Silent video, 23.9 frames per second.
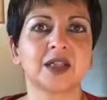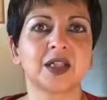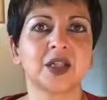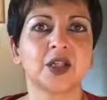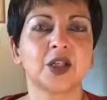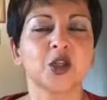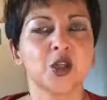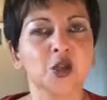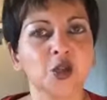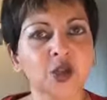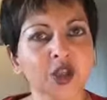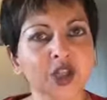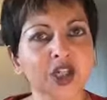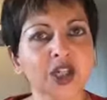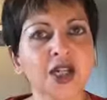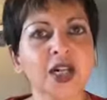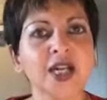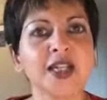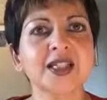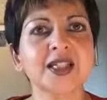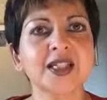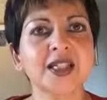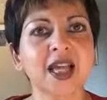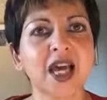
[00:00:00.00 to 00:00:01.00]
You
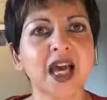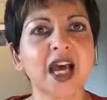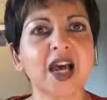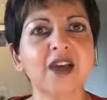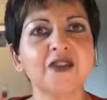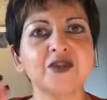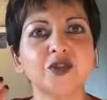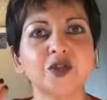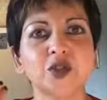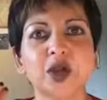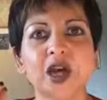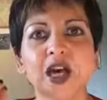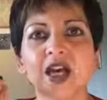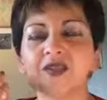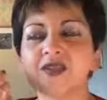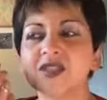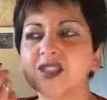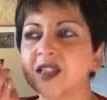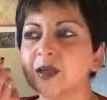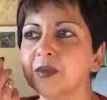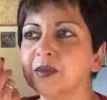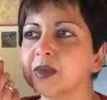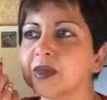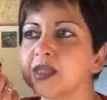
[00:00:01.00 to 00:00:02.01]
just have to have
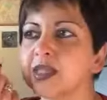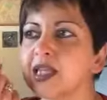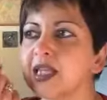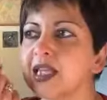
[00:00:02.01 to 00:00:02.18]
some